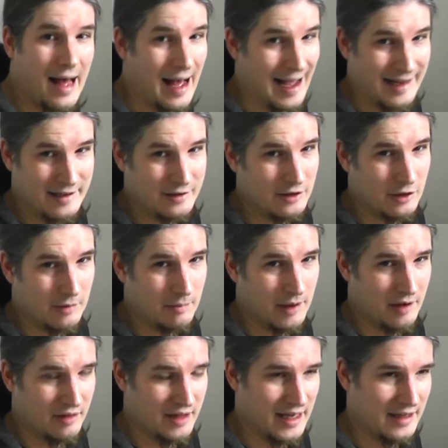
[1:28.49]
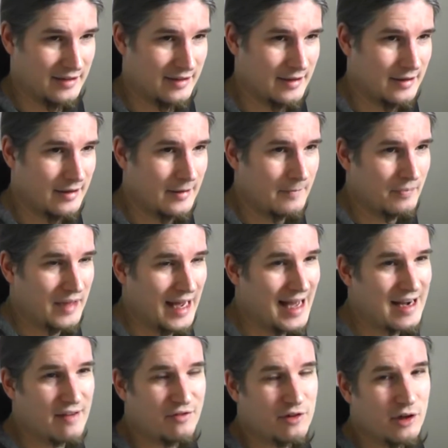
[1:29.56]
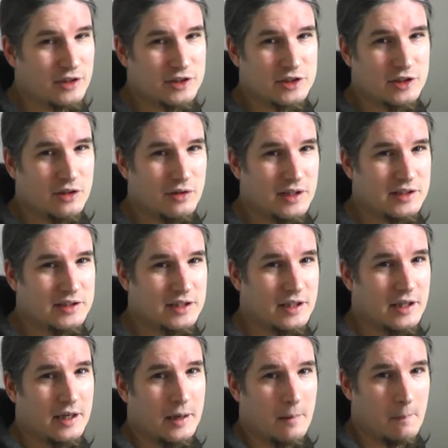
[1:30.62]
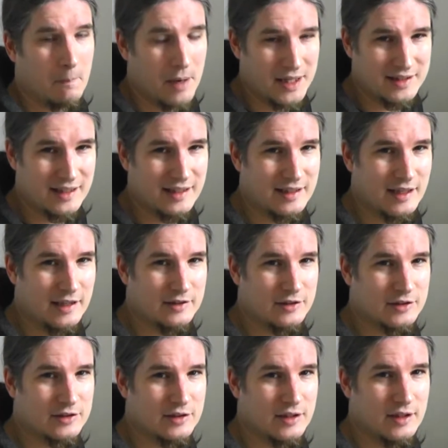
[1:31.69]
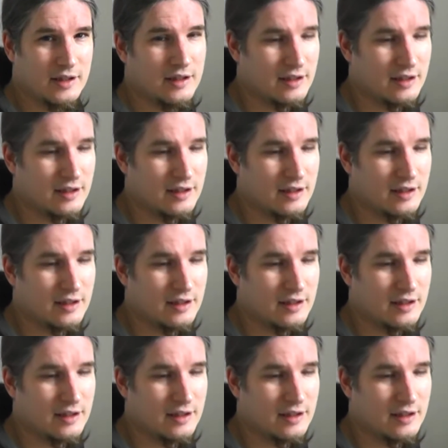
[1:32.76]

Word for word: I don't know about that. And of course, as always, Baten Kaitos.